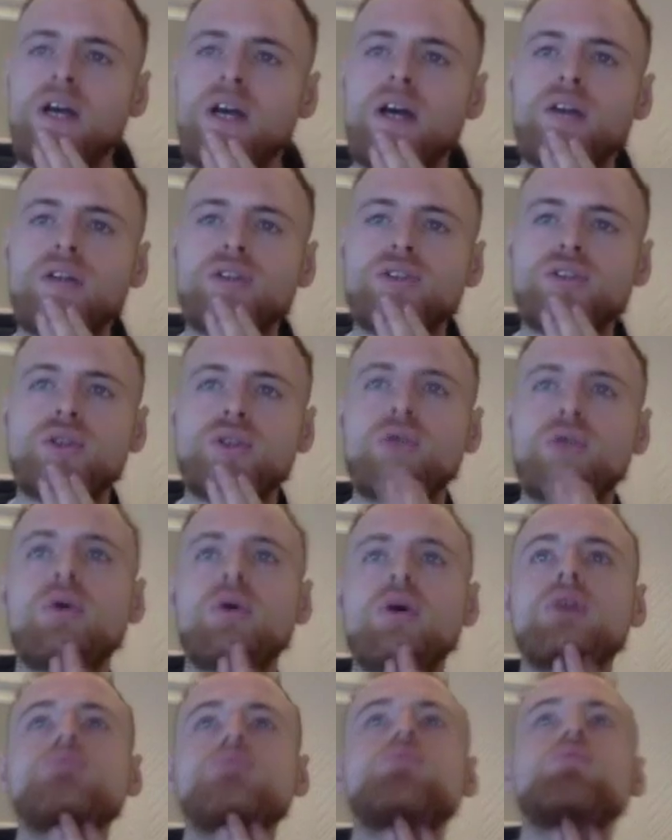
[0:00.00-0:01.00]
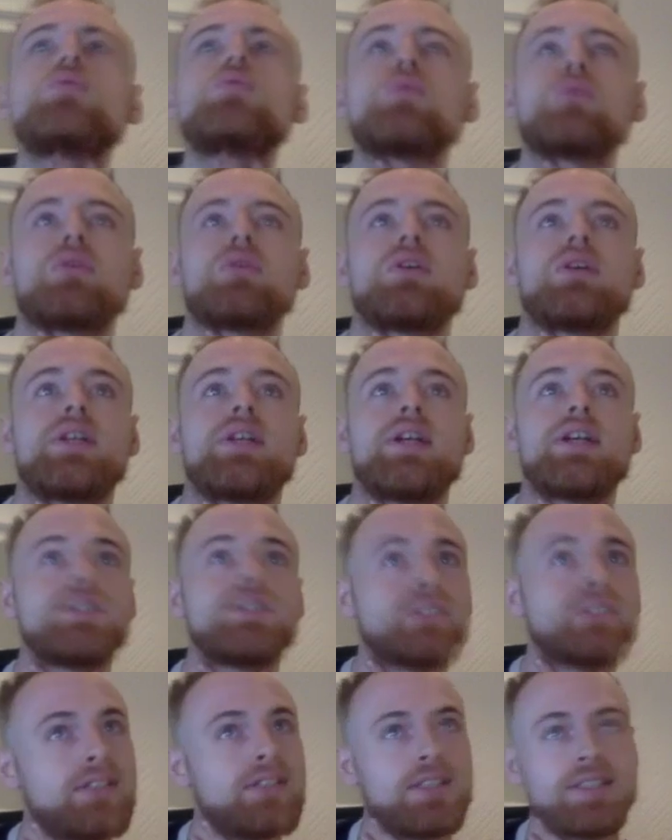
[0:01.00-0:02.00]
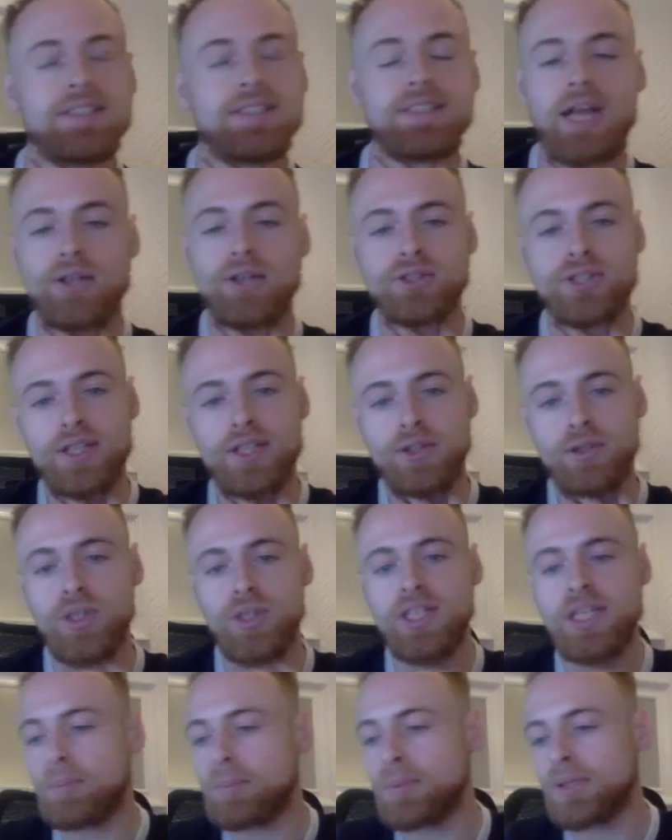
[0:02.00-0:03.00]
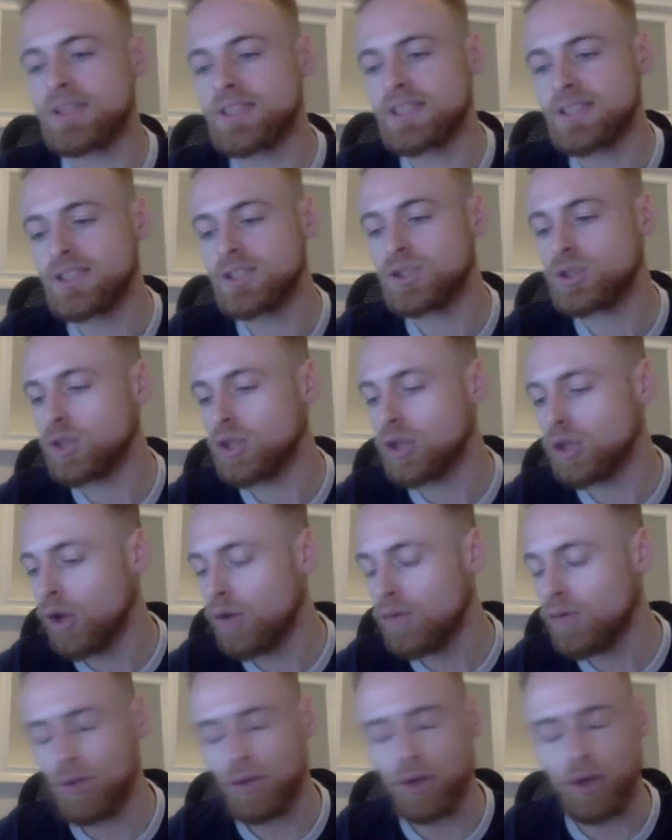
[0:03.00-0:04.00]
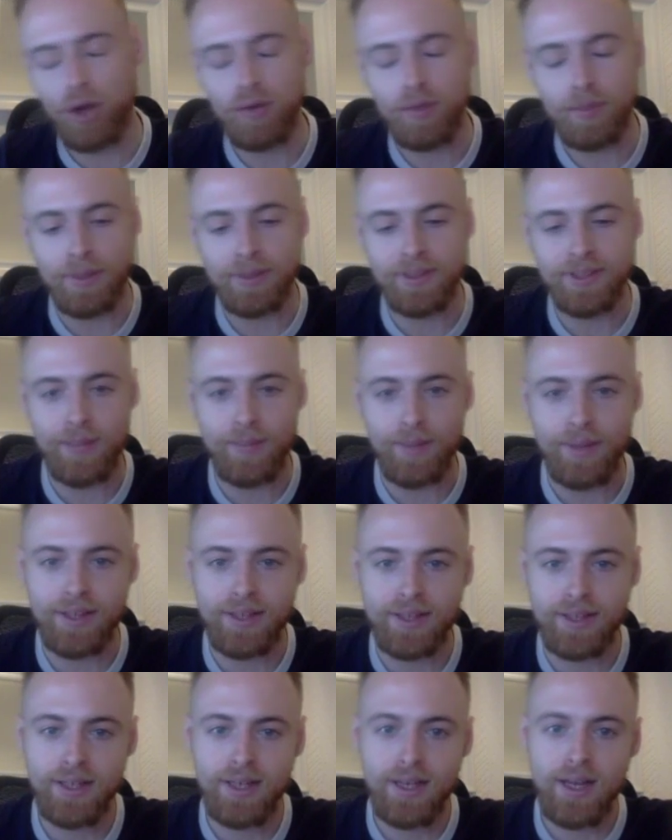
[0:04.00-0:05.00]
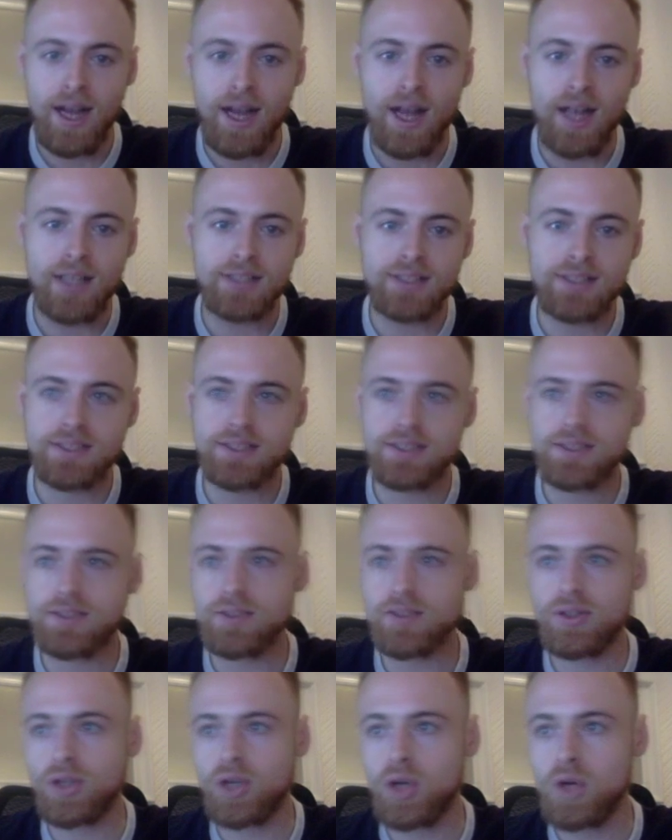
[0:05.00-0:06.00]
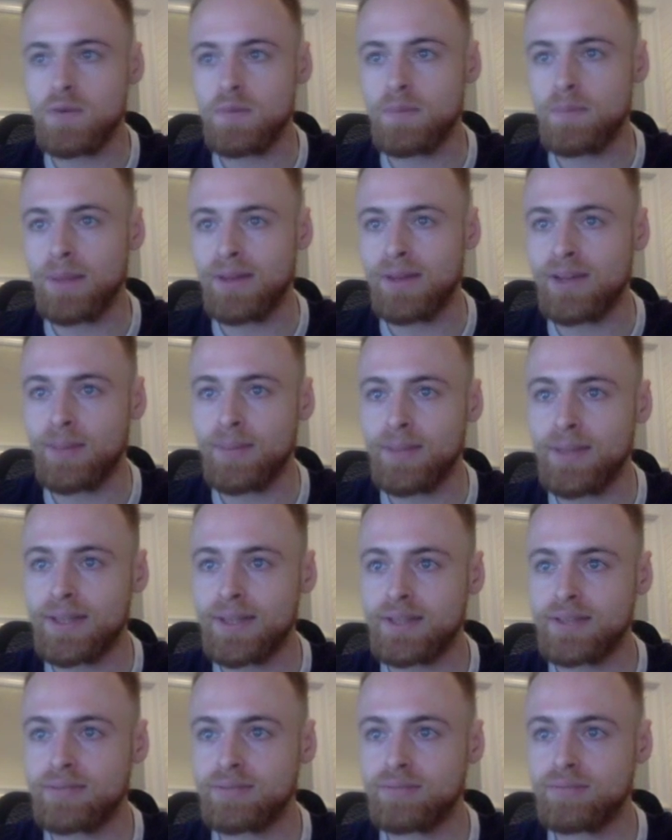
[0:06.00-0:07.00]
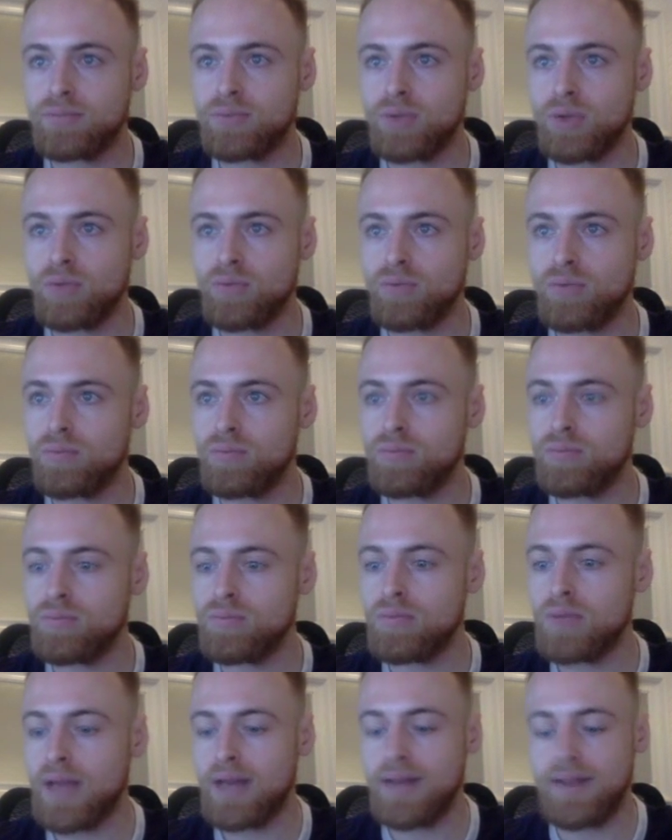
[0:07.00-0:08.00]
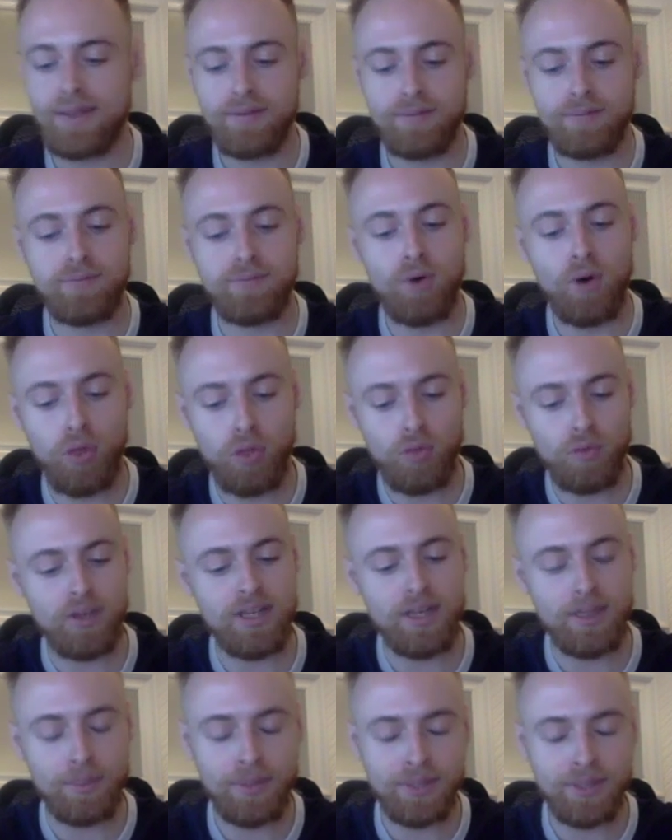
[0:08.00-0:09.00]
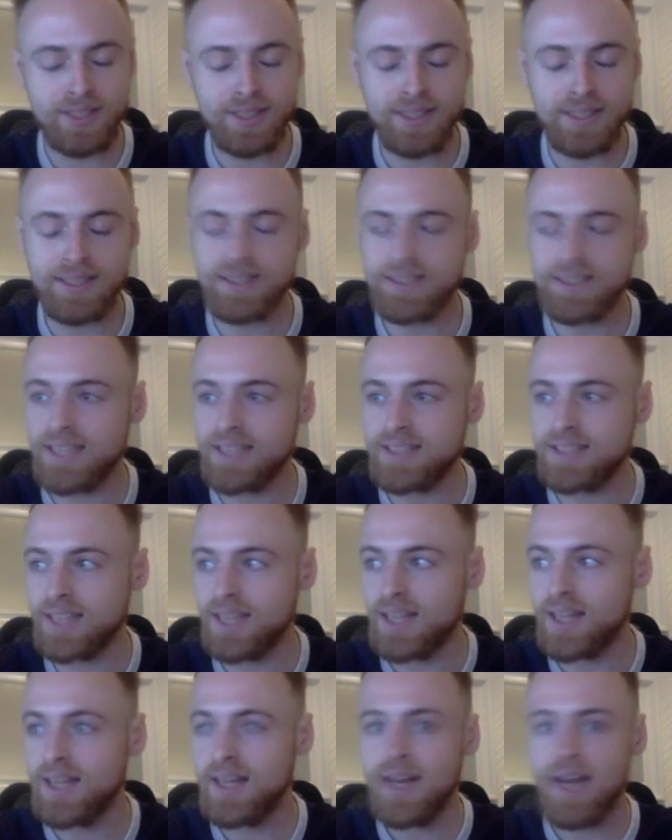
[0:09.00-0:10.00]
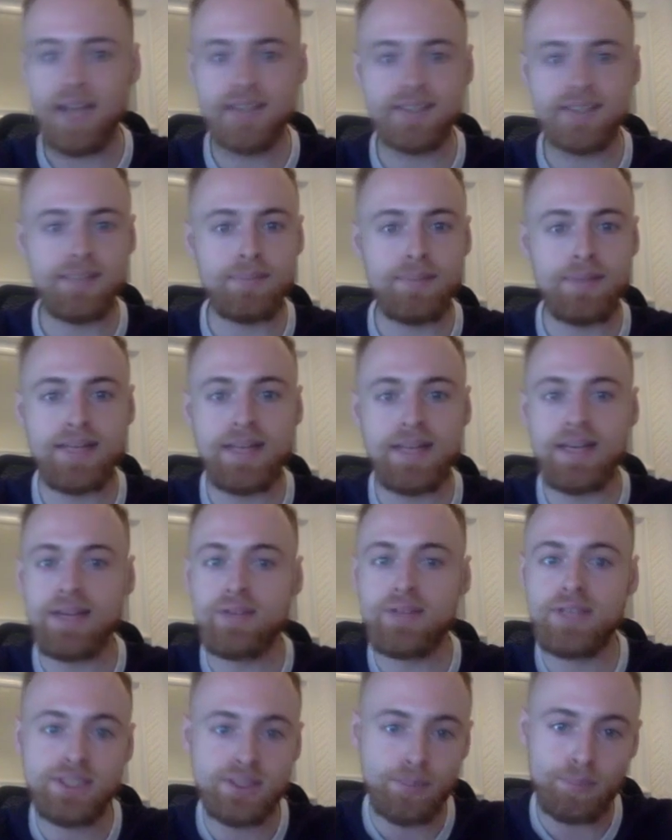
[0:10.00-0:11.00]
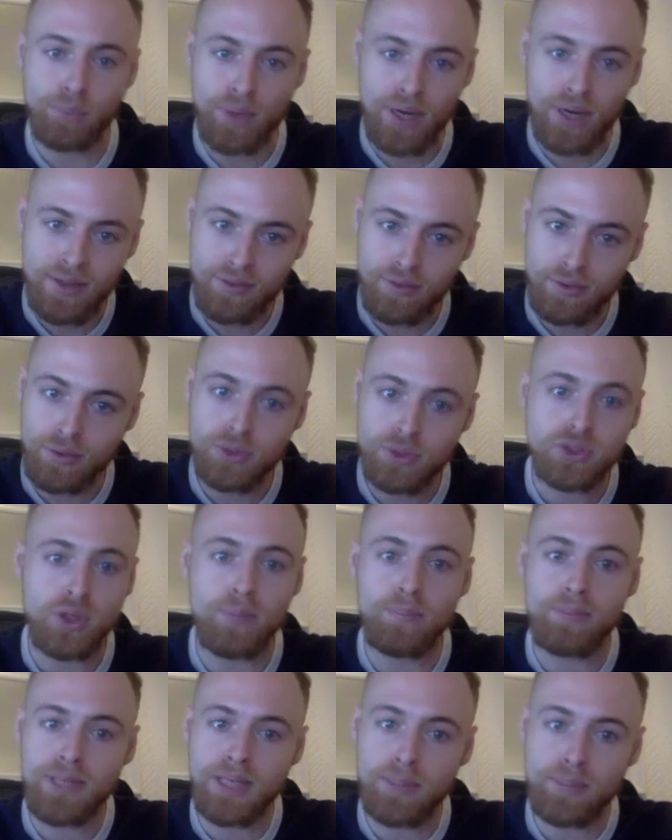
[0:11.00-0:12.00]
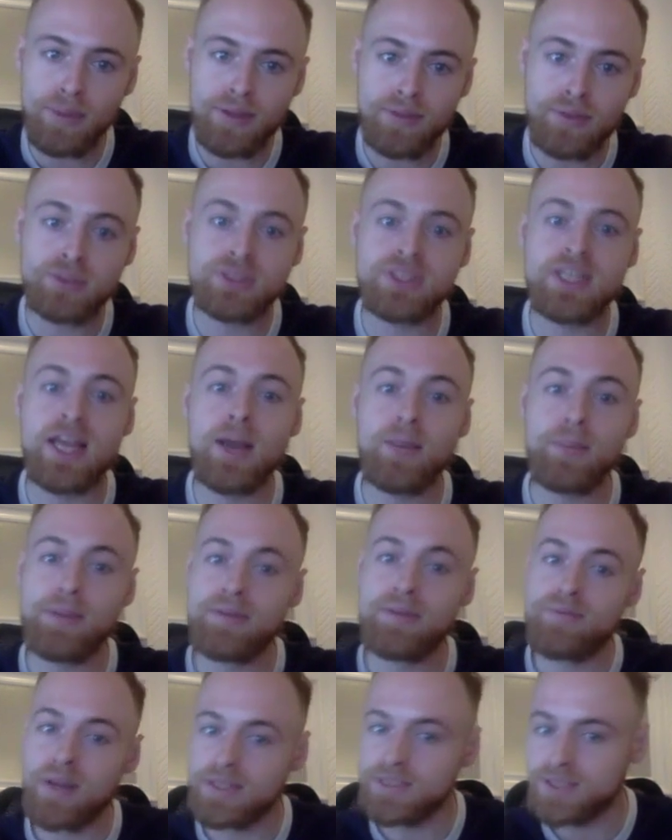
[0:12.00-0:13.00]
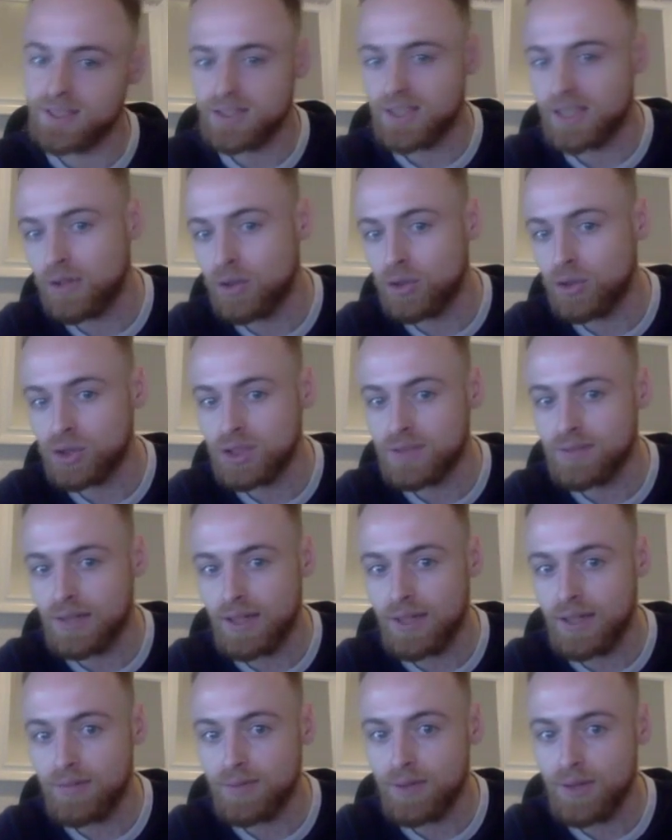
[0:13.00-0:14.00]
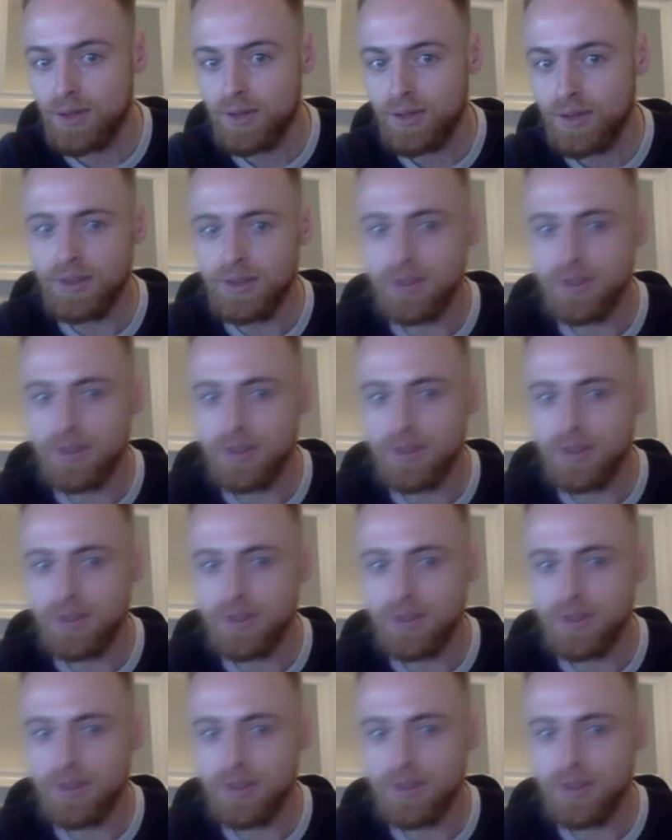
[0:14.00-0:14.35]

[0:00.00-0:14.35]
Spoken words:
So, and it sounds like 3D printing has done a lot for the COVID pandemic. Has the COVID pandemic done anything for 3D printing, in the sense that has it made any recent breakthroughs or mini breakthroughs to help advance the technology any further?